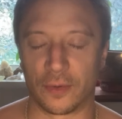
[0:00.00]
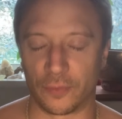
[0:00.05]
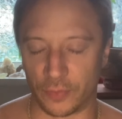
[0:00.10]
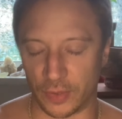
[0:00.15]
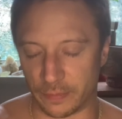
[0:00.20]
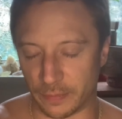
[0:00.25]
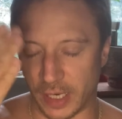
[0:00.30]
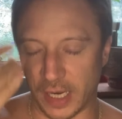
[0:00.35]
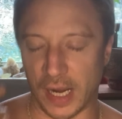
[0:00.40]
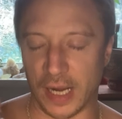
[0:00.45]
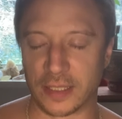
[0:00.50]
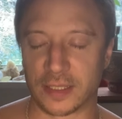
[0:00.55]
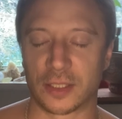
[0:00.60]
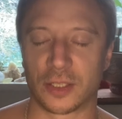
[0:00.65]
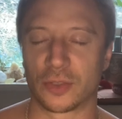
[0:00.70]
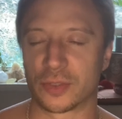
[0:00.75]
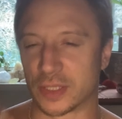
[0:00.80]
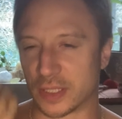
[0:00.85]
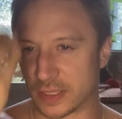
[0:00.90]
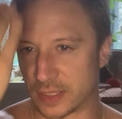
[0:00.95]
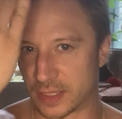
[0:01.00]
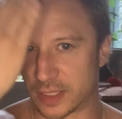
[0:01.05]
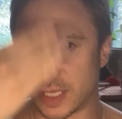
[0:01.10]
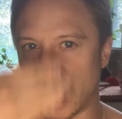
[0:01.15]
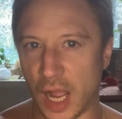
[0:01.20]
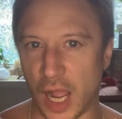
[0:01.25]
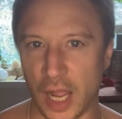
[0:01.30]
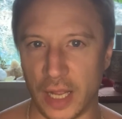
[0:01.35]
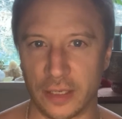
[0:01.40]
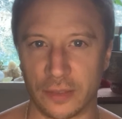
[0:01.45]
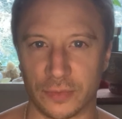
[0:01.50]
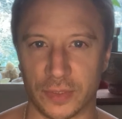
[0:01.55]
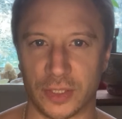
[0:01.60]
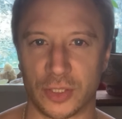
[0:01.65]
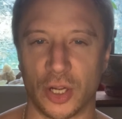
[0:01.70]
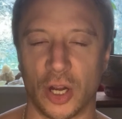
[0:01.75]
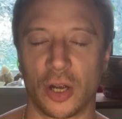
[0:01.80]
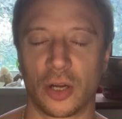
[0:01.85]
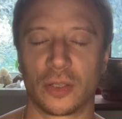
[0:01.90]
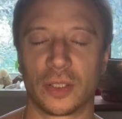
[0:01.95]
with my eyes closed, and I saw it. It was
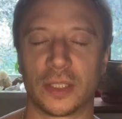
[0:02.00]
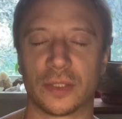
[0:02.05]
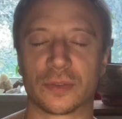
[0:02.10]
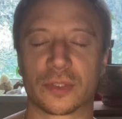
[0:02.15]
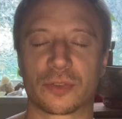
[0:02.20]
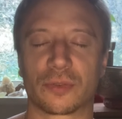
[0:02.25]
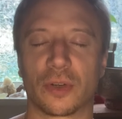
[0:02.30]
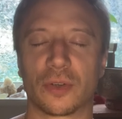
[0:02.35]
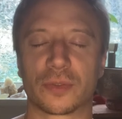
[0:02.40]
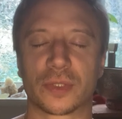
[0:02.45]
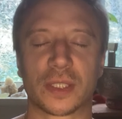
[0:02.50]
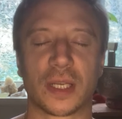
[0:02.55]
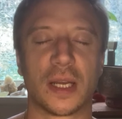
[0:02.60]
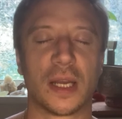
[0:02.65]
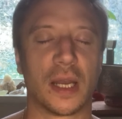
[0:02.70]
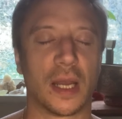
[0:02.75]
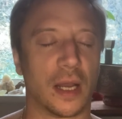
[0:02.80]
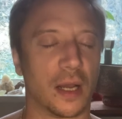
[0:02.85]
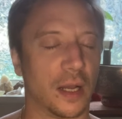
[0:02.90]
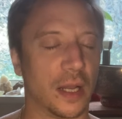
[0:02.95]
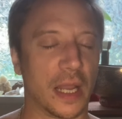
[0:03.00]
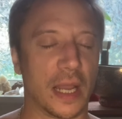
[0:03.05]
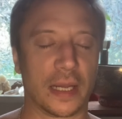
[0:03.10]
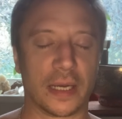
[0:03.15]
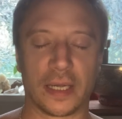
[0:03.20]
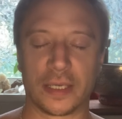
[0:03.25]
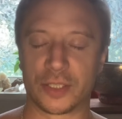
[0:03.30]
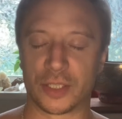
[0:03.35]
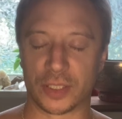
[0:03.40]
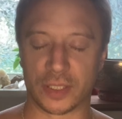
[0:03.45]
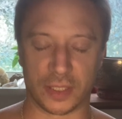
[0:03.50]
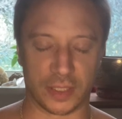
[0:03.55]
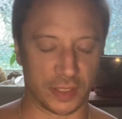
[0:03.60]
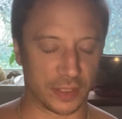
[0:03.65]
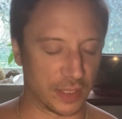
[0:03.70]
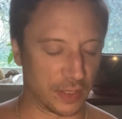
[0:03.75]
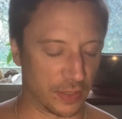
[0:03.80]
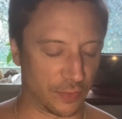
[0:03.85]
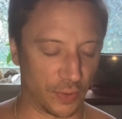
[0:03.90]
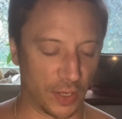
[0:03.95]
gnarly, it was gross, and I
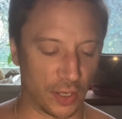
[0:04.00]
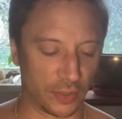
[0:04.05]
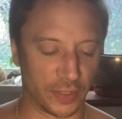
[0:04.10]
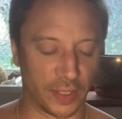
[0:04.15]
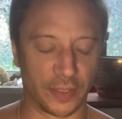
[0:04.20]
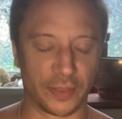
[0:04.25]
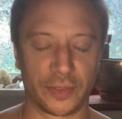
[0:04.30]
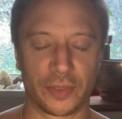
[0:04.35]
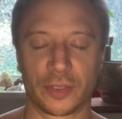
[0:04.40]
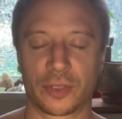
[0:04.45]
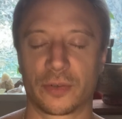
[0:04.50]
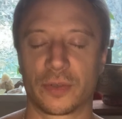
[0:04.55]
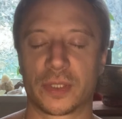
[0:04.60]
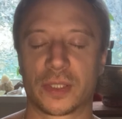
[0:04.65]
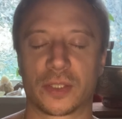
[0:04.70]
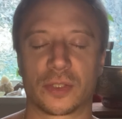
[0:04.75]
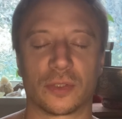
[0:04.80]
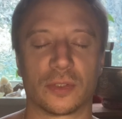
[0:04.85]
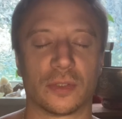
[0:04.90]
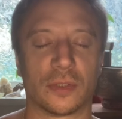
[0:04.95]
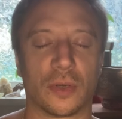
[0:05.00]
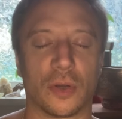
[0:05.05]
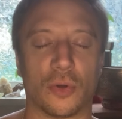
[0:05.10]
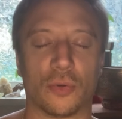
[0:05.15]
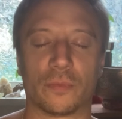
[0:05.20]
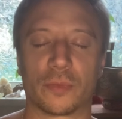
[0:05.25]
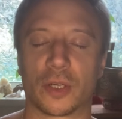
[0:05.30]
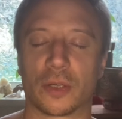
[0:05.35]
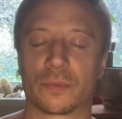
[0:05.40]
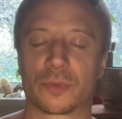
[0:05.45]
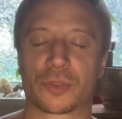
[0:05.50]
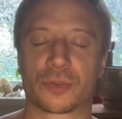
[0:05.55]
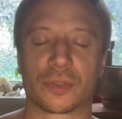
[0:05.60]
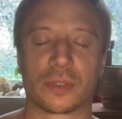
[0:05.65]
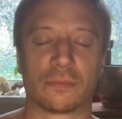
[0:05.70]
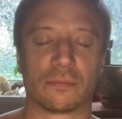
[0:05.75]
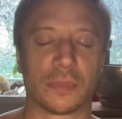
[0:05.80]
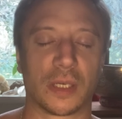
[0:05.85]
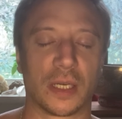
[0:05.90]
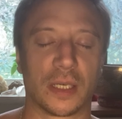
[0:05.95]
just held onto the crystal, Om Gam
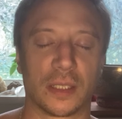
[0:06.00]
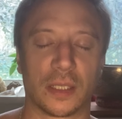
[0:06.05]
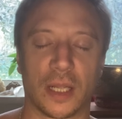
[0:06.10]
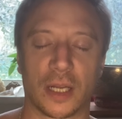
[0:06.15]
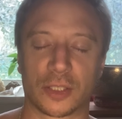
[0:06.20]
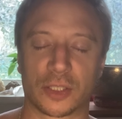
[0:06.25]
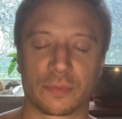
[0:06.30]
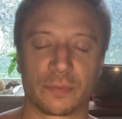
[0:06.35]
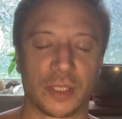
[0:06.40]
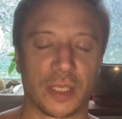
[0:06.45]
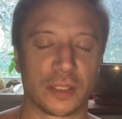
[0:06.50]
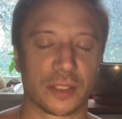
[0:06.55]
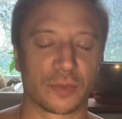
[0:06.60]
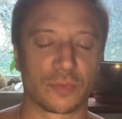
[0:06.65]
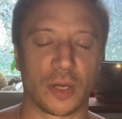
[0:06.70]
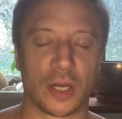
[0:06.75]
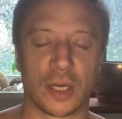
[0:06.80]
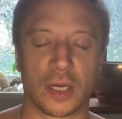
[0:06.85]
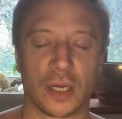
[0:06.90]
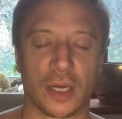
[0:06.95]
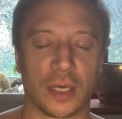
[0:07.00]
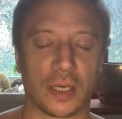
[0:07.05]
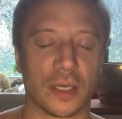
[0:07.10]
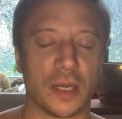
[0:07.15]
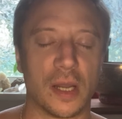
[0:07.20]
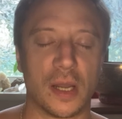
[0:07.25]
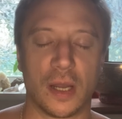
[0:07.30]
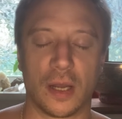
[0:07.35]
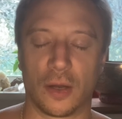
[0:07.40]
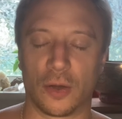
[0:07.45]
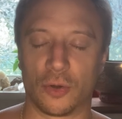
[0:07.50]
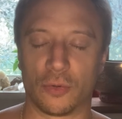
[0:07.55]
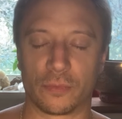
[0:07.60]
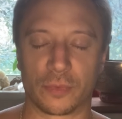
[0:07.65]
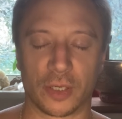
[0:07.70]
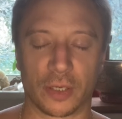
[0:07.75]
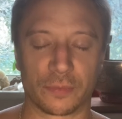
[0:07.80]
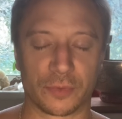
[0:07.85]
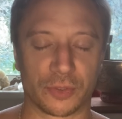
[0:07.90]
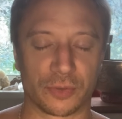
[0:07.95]
Shrim Mahalakshmiye Swaha, Om
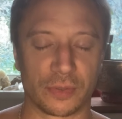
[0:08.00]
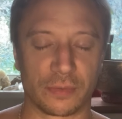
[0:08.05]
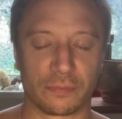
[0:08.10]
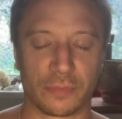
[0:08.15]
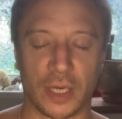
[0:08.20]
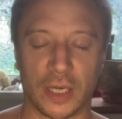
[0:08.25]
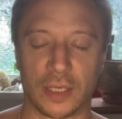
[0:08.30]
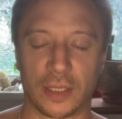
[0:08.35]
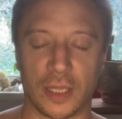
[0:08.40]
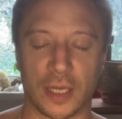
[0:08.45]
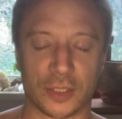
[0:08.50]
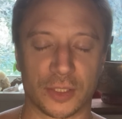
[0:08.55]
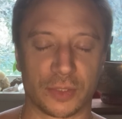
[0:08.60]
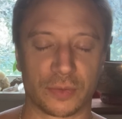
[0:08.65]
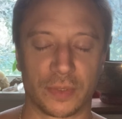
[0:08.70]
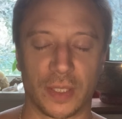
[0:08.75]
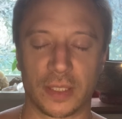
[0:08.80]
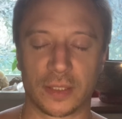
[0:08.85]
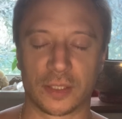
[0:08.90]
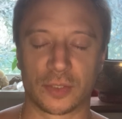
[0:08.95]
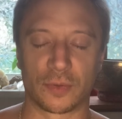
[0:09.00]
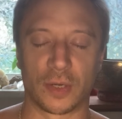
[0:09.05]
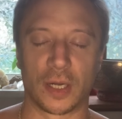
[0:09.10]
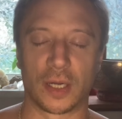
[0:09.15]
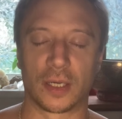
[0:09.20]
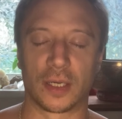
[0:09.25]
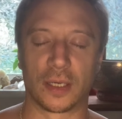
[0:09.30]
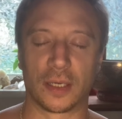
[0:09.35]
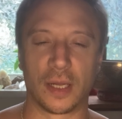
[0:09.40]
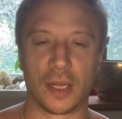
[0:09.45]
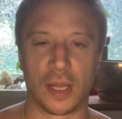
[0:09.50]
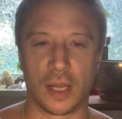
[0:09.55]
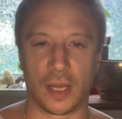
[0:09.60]
Gam Shrim Mahalakshmiye Swaha,